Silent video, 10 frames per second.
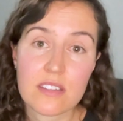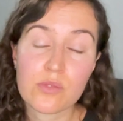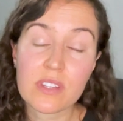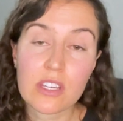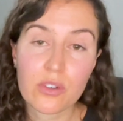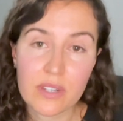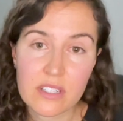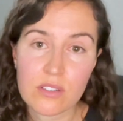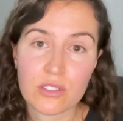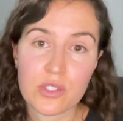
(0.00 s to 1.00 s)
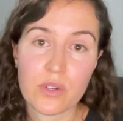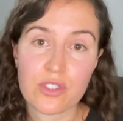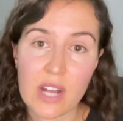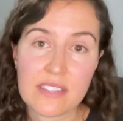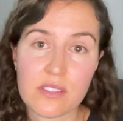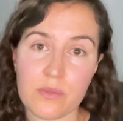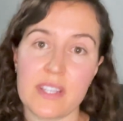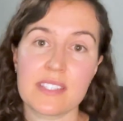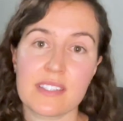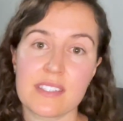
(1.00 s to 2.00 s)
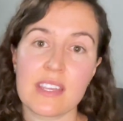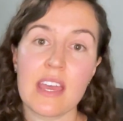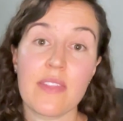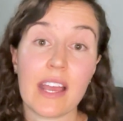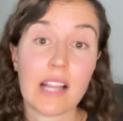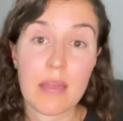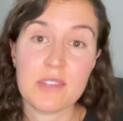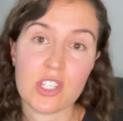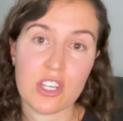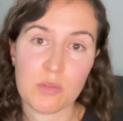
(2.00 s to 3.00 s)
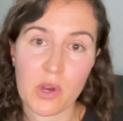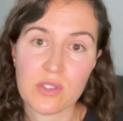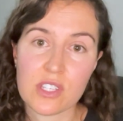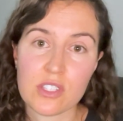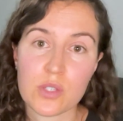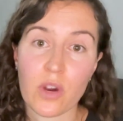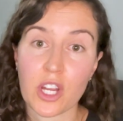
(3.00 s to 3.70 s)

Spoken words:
It's really critical to address the risks that climate change poses to our